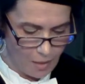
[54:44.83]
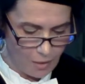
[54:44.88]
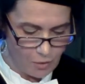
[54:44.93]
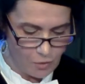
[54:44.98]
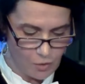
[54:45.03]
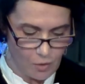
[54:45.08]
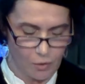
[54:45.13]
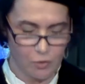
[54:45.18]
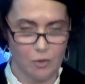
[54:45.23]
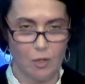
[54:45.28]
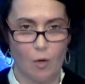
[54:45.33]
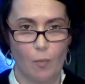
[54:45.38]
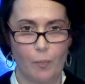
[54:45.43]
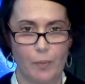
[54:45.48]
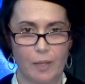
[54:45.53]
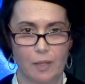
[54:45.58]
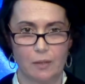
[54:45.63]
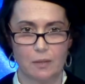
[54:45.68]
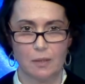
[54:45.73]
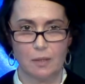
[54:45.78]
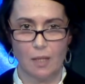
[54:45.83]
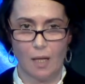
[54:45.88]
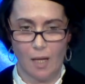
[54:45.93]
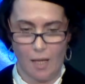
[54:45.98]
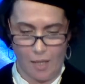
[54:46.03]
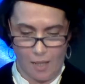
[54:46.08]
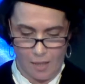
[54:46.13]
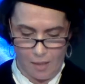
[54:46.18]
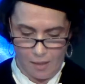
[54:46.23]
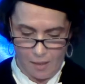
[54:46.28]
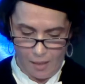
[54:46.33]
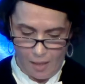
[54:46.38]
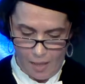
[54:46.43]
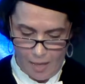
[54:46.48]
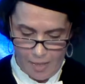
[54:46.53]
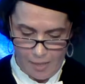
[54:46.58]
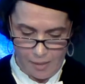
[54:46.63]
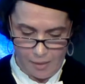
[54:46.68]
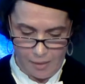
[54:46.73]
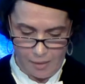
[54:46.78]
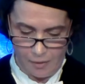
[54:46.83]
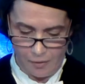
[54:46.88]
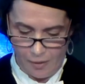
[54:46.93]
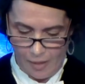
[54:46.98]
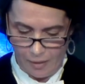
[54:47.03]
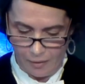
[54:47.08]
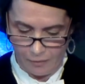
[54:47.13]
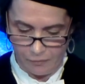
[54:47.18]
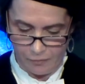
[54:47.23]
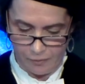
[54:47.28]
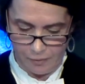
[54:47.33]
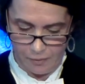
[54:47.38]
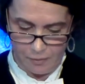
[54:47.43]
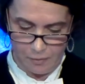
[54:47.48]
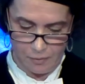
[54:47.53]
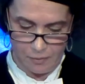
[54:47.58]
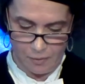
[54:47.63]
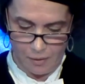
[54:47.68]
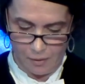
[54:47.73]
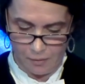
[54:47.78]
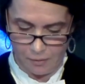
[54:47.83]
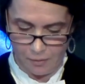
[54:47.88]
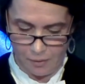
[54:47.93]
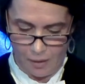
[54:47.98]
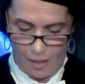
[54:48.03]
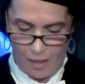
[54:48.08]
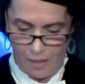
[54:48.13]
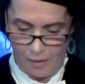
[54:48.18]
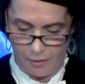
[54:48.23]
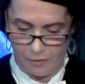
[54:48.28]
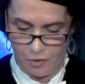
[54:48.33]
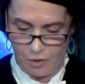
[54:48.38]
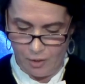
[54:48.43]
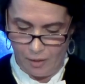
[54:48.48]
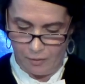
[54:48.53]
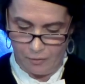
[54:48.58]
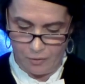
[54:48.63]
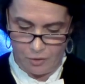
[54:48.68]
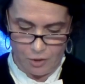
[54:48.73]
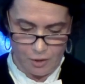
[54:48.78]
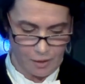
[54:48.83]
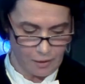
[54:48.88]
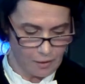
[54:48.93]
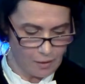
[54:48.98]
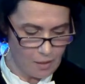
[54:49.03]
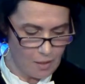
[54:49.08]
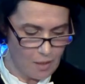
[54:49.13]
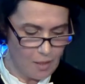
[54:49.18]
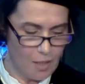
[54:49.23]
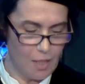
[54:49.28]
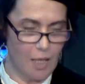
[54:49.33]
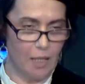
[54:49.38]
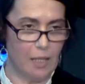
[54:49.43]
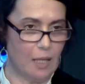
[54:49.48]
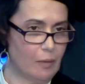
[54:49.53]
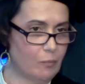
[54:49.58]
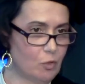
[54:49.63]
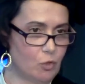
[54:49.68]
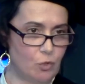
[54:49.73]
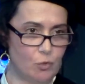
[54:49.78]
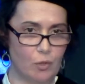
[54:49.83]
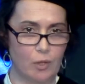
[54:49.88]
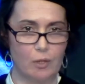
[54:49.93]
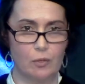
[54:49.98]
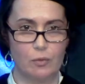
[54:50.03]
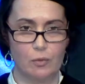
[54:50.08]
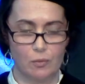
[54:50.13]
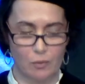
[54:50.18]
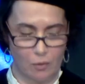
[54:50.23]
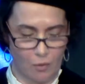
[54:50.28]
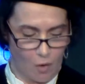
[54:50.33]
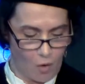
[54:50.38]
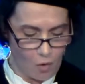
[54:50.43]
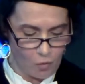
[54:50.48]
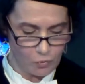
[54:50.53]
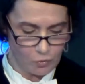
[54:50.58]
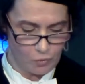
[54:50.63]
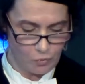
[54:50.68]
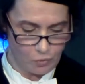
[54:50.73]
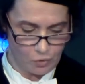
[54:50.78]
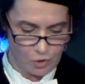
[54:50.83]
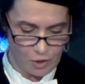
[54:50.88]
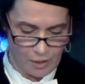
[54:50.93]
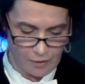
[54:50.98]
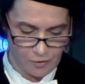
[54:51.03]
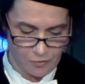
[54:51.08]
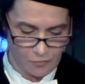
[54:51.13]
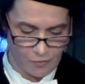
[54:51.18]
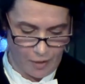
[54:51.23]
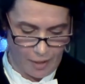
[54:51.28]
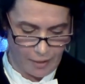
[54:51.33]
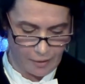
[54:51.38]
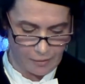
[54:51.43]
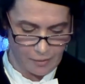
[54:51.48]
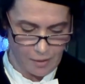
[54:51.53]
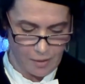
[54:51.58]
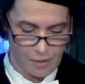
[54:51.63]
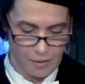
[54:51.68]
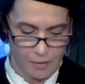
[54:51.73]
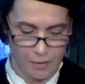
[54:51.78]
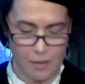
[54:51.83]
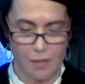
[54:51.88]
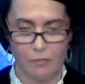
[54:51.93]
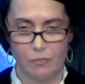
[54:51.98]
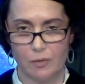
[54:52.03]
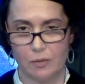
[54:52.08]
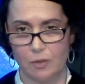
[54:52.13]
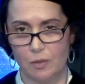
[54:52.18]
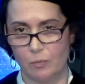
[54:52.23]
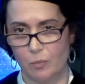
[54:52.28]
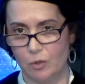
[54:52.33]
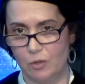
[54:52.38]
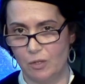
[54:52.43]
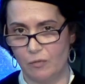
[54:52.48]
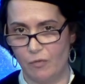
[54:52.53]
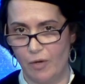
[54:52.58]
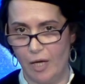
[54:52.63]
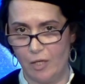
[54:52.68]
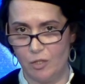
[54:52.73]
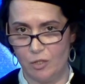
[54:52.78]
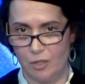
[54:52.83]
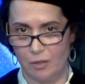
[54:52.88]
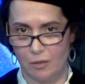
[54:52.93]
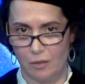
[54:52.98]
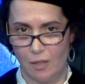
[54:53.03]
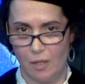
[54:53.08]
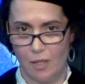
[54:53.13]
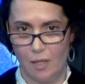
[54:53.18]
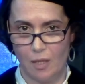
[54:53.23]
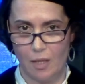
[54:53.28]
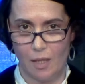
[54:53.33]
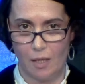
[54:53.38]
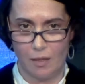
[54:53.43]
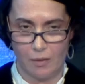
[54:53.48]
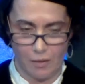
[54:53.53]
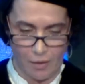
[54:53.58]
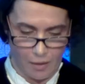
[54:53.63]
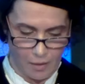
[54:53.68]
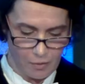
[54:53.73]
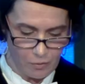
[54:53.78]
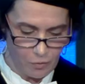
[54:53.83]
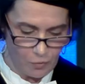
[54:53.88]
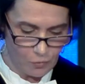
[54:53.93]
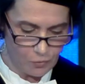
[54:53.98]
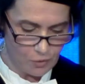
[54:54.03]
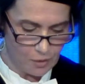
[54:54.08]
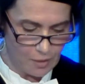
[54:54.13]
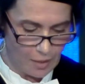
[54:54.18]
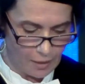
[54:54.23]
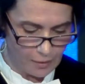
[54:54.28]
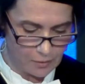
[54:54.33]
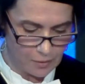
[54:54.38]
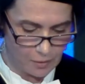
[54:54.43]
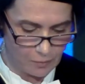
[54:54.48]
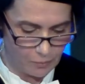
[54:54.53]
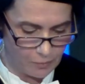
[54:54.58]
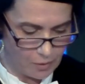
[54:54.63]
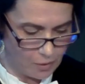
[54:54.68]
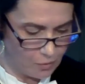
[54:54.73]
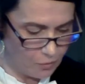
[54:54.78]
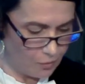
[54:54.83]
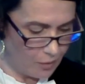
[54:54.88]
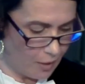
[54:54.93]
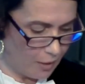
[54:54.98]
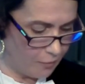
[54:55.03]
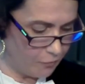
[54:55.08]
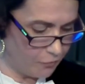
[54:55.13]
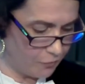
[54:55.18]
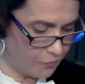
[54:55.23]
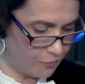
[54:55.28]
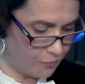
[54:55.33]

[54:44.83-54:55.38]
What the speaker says: Your topics are highly relevant and highly challenging, and I'm sure you will all do just fine given the motivation and enthusiasm you have.